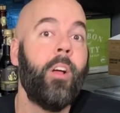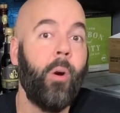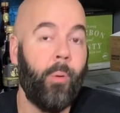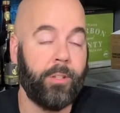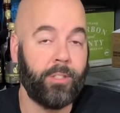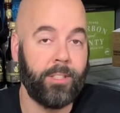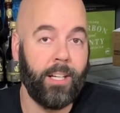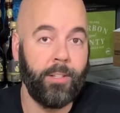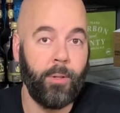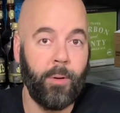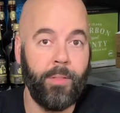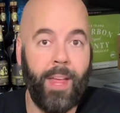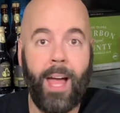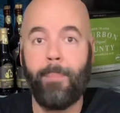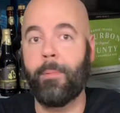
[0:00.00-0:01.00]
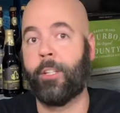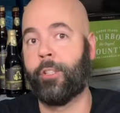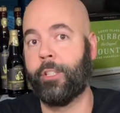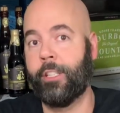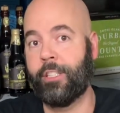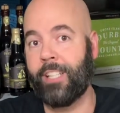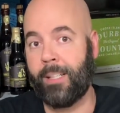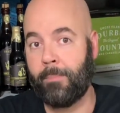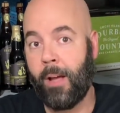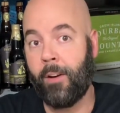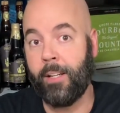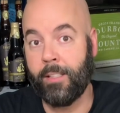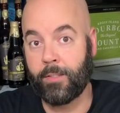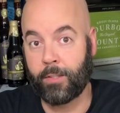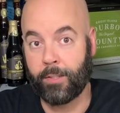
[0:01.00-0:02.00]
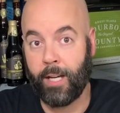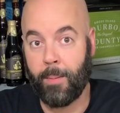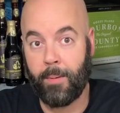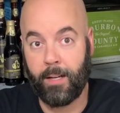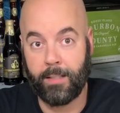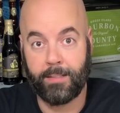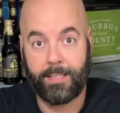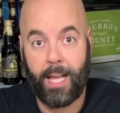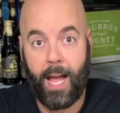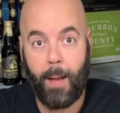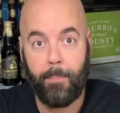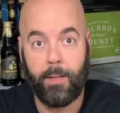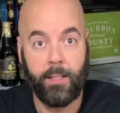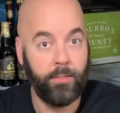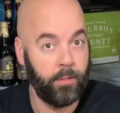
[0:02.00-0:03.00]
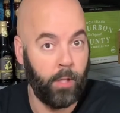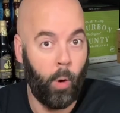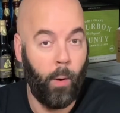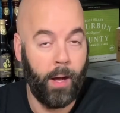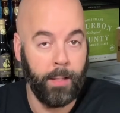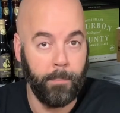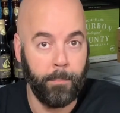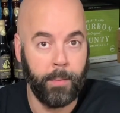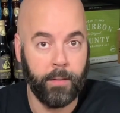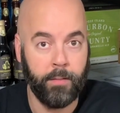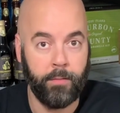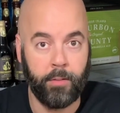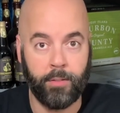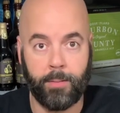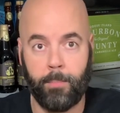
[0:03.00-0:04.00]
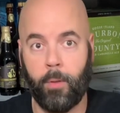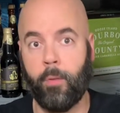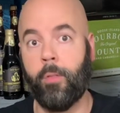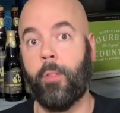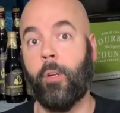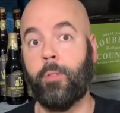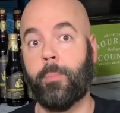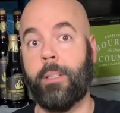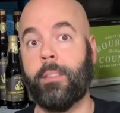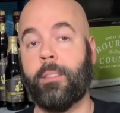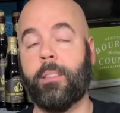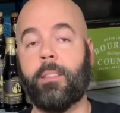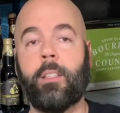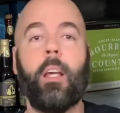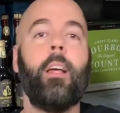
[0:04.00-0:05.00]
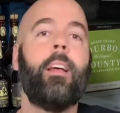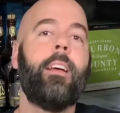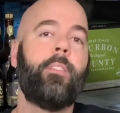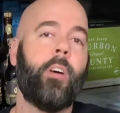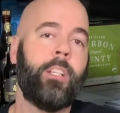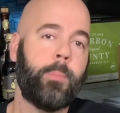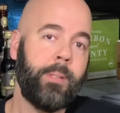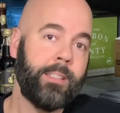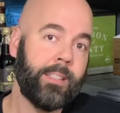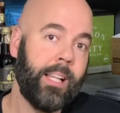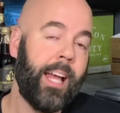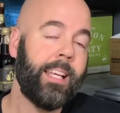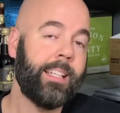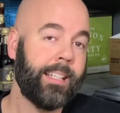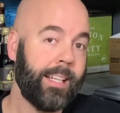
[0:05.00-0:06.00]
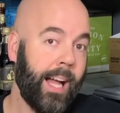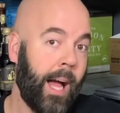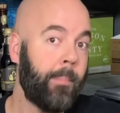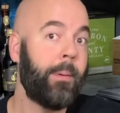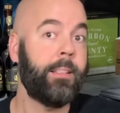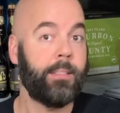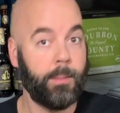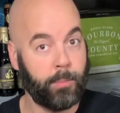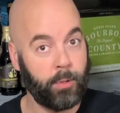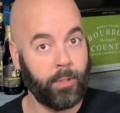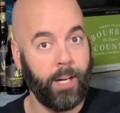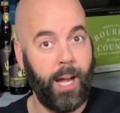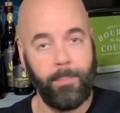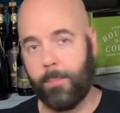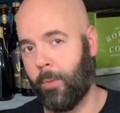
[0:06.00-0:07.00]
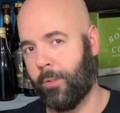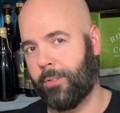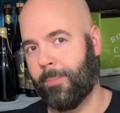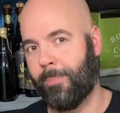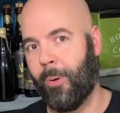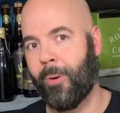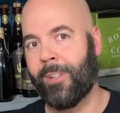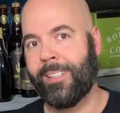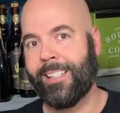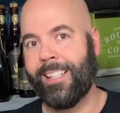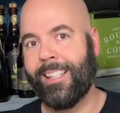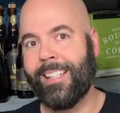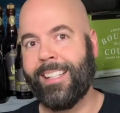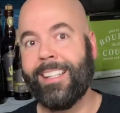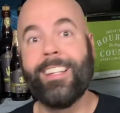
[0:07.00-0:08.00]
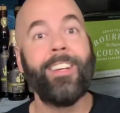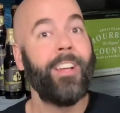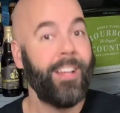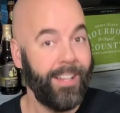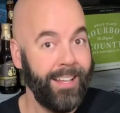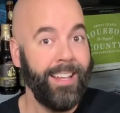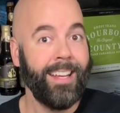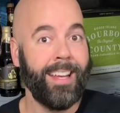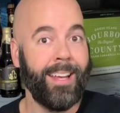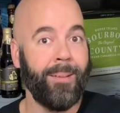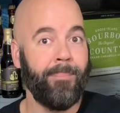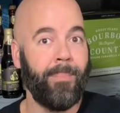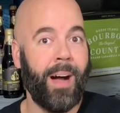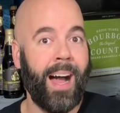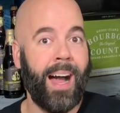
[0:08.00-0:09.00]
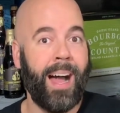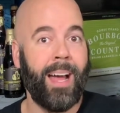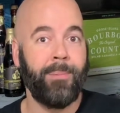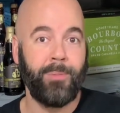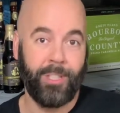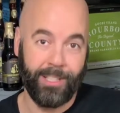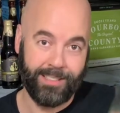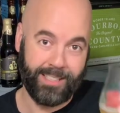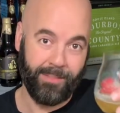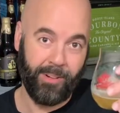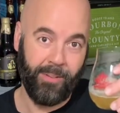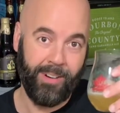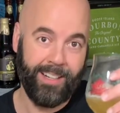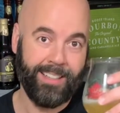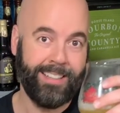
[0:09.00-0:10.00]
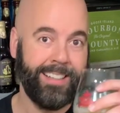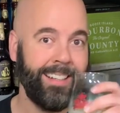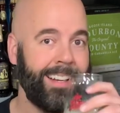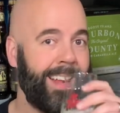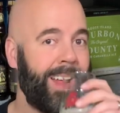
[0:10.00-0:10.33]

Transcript: Once you're done doing that, make sure you check me out on Instagram and Untappd. It's No Hype Beer Reviews at both those places. So always please like, comment, subscribe, and most importantly, imbibe. Cheers, everyone.